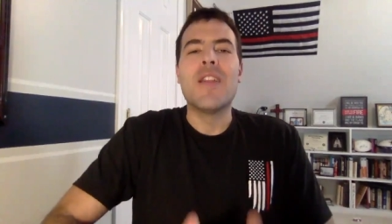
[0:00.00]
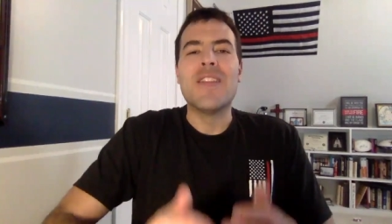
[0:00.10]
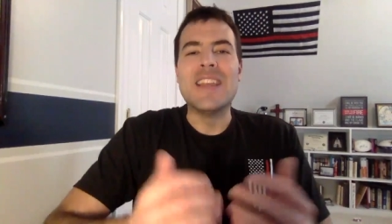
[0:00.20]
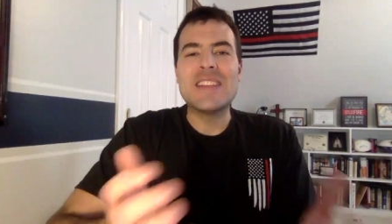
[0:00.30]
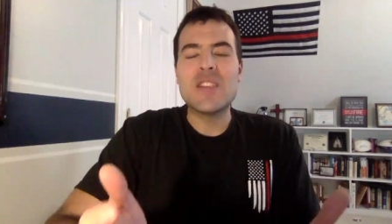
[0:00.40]

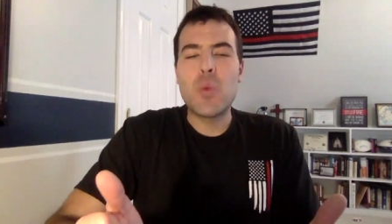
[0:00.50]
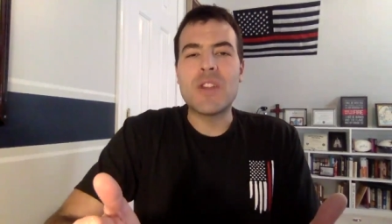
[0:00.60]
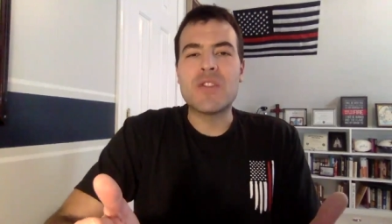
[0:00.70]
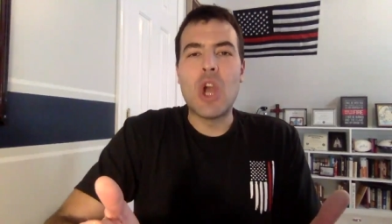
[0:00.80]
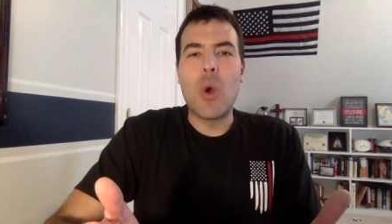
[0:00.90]
This is
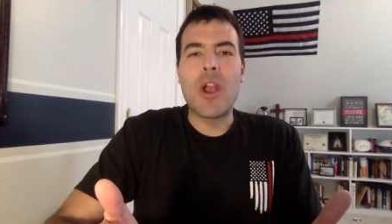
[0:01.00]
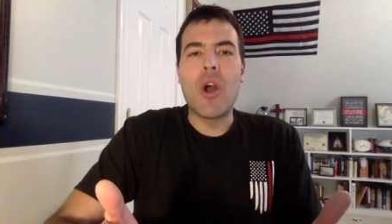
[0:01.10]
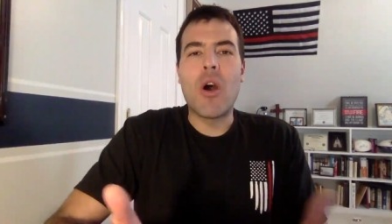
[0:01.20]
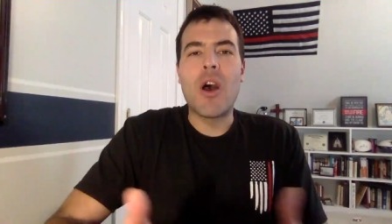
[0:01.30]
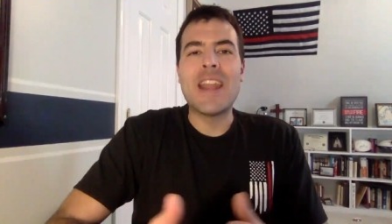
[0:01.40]
what's going
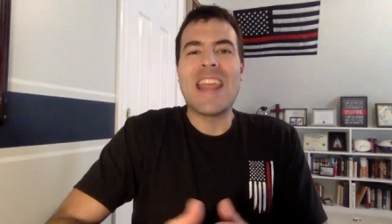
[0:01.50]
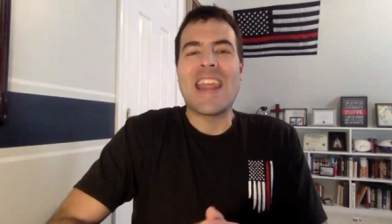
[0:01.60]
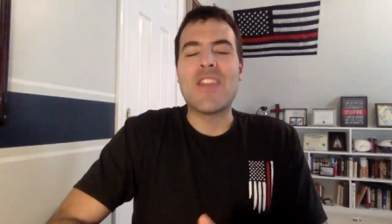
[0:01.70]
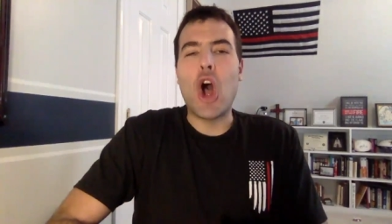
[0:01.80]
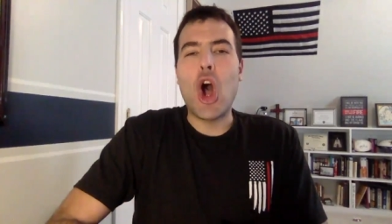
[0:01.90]
on
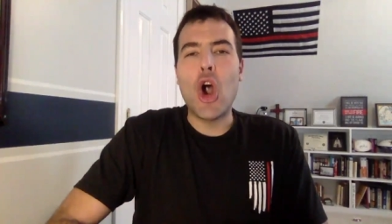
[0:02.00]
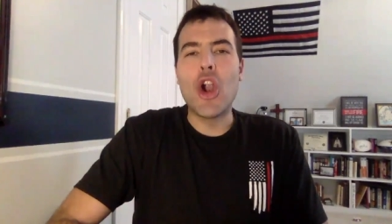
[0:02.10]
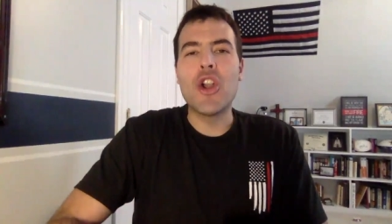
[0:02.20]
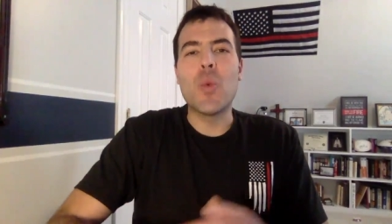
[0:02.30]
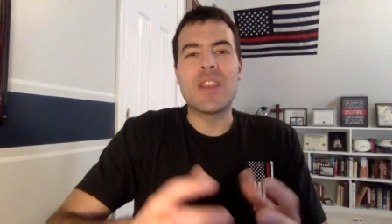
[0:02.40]
in the
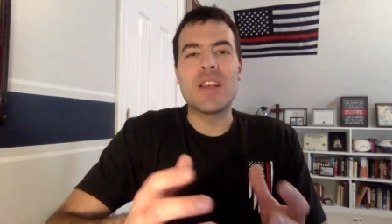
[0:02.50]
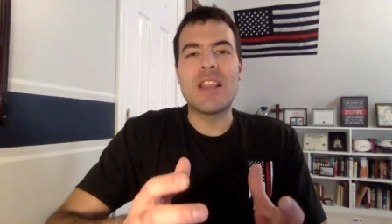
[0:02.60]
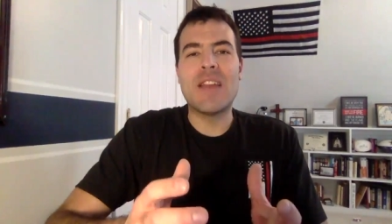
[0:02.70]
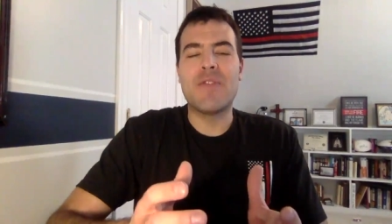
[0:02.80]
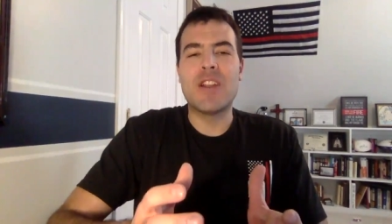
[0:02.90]
heart with the
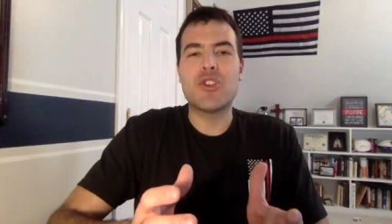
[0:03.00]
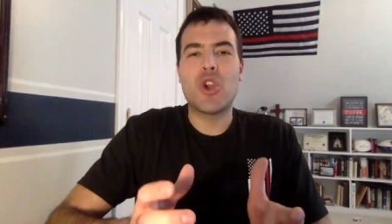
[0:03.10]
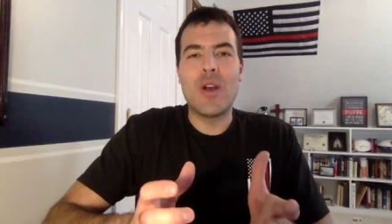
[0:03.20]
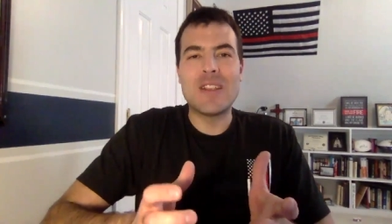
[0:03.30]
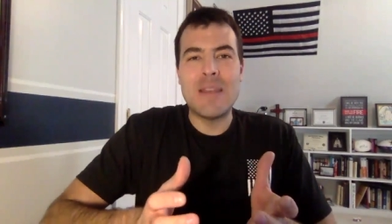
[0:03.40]
left
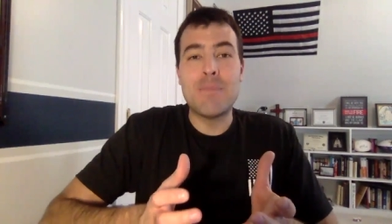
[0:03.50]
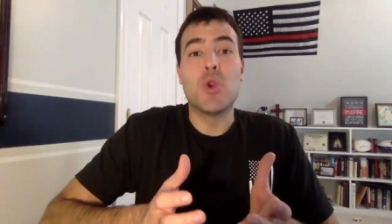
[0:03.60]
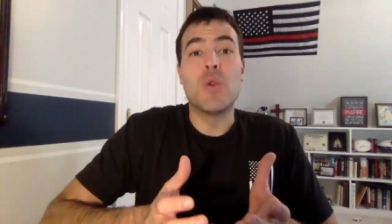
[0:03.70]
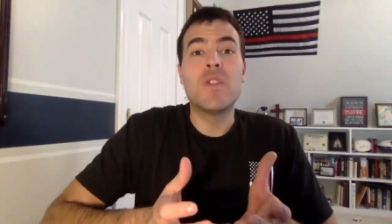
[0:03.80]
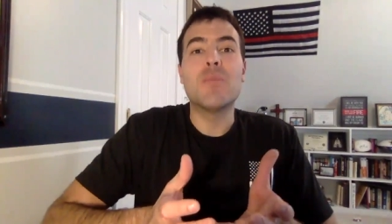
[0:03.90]
ventricle as it
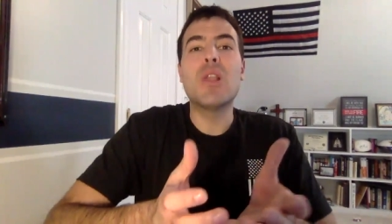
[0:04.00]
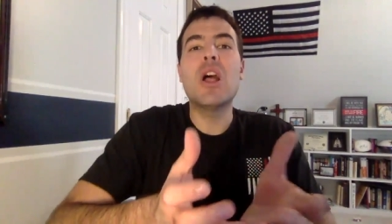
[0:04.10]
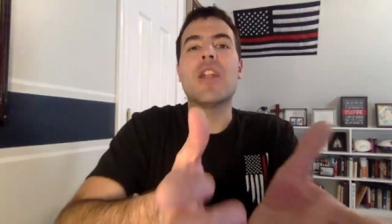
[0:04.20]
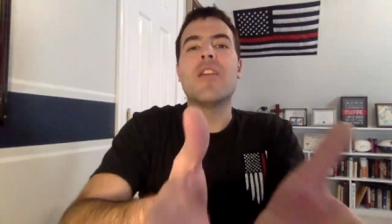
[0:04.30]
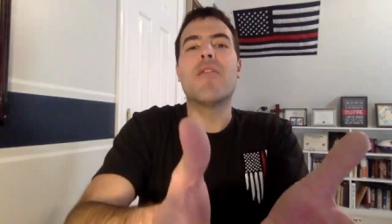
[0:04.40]
moves
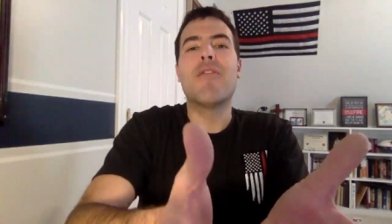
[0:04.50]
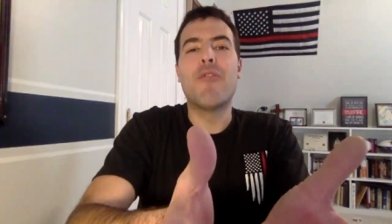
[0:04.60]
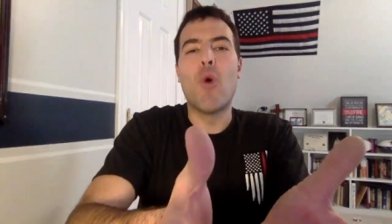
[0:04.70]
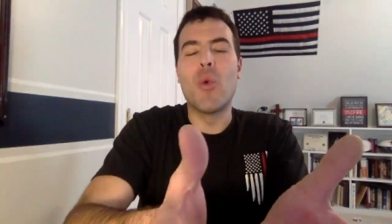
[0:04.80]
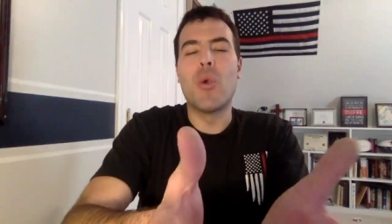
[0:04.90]
blood
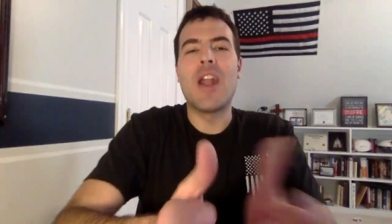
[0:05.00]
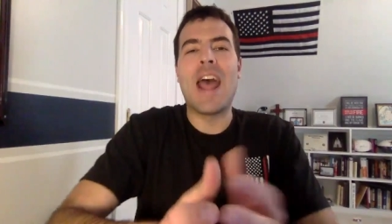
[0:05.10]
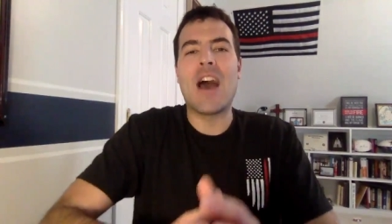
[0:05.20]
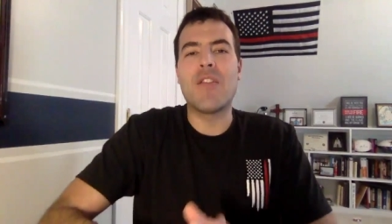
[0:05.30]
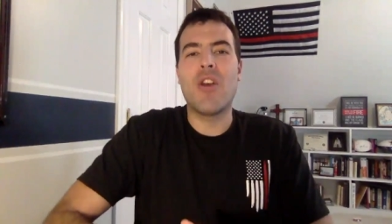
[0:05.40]
forward
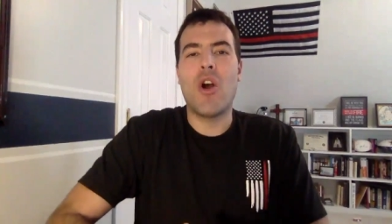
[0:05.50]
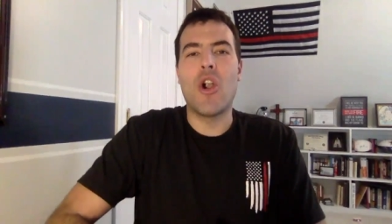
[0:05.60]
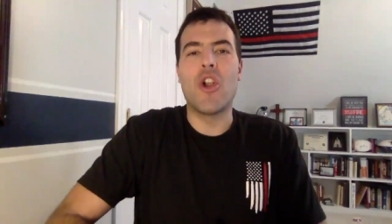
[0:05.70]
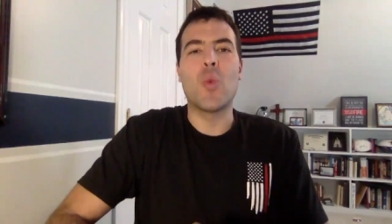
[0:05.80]
out of the heart.